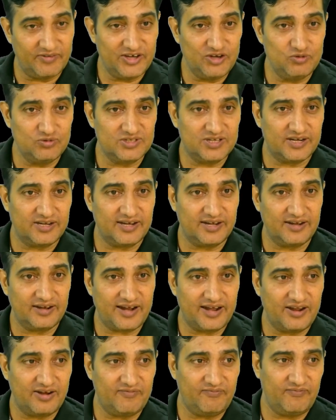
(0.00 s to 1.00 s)
you certain
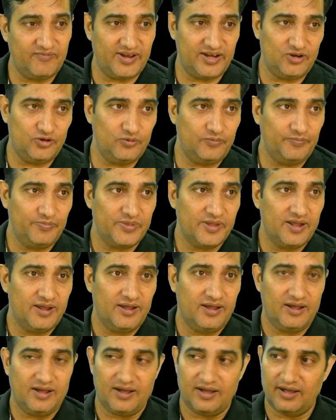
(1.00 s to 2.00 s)
kind of value.
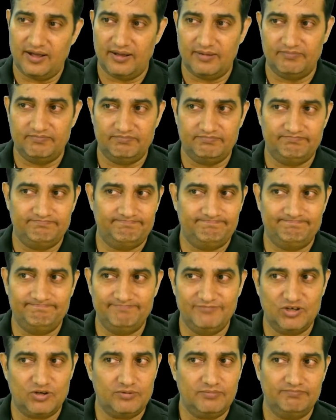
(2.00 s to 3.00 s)
You
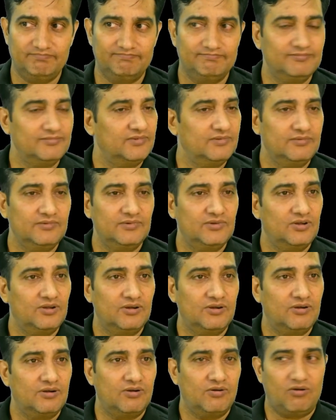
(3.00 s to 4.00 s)
know,
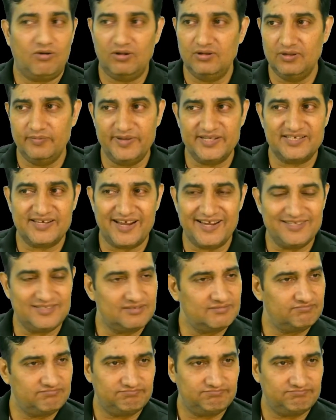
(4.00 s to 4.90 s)
all the best guys.